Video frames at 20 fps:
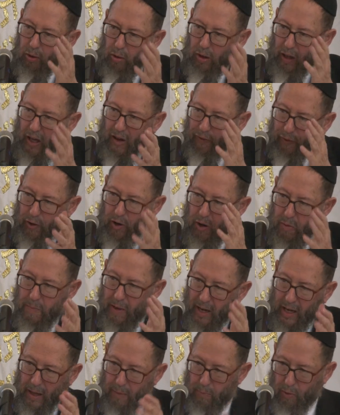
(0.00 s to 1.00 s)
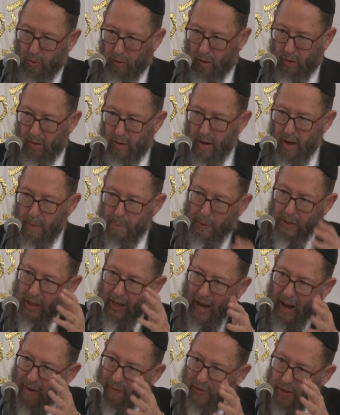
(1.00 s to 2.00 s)
looking for him anymore. But you
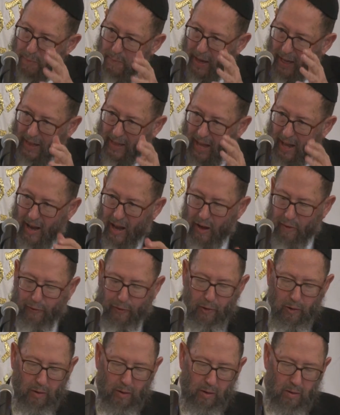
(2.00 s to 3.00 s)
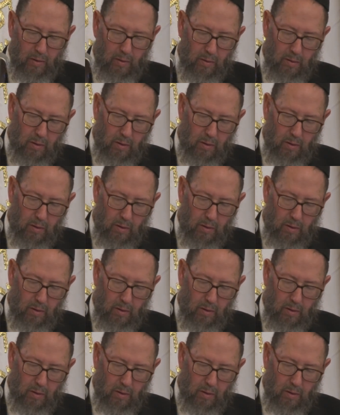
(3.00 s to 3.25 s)
have to make that effort.